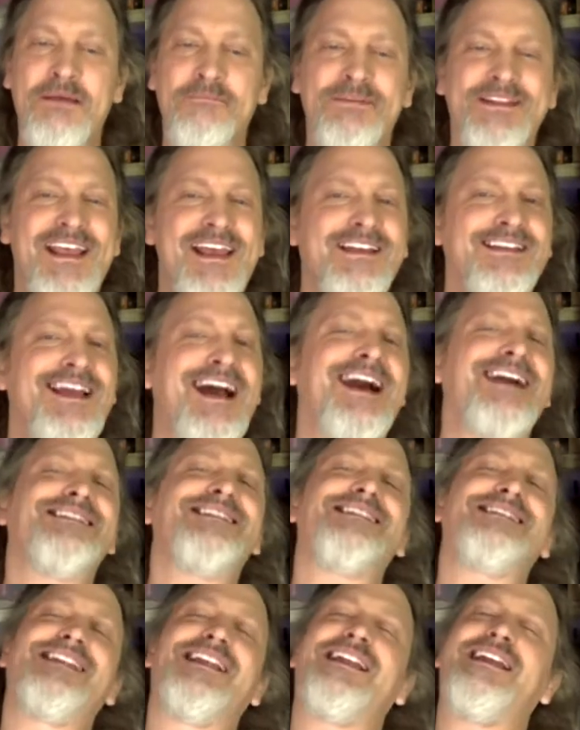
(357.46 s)
that
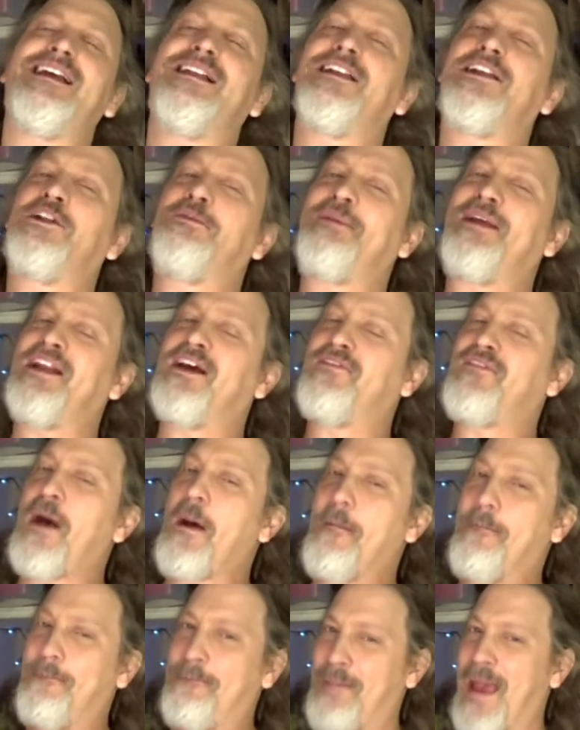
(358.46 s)
causes Lydia a little bit of
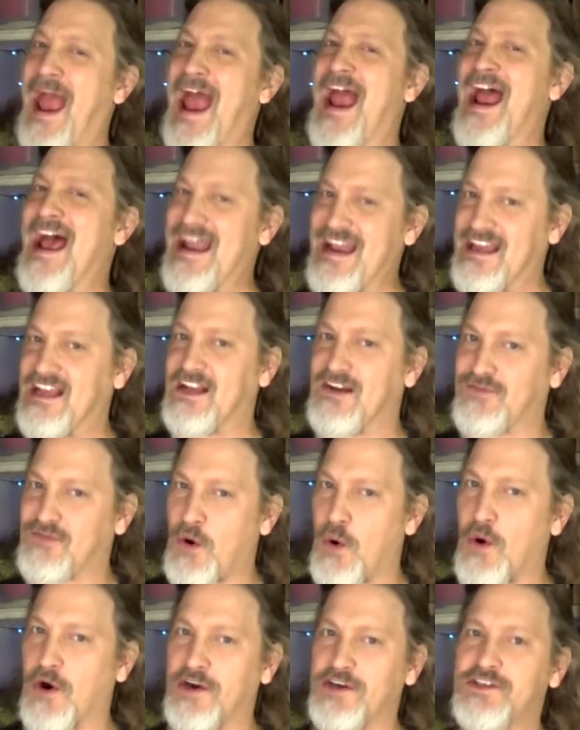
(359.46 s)
panic, of
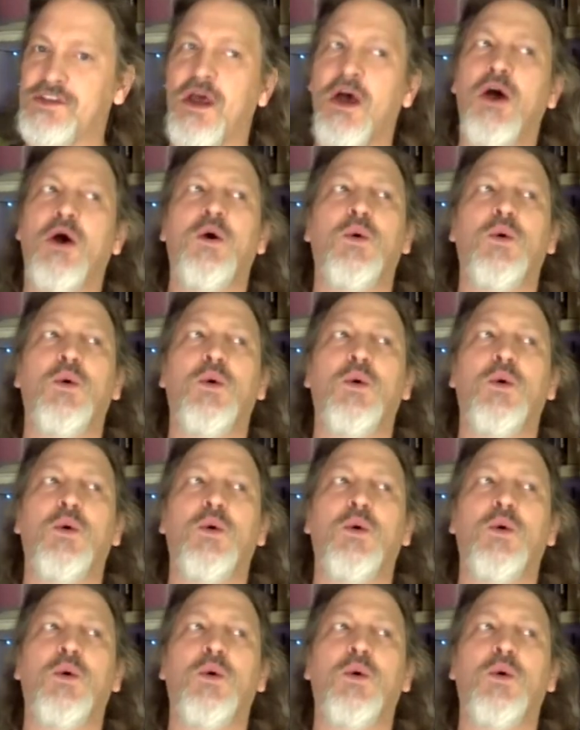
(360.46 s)
course,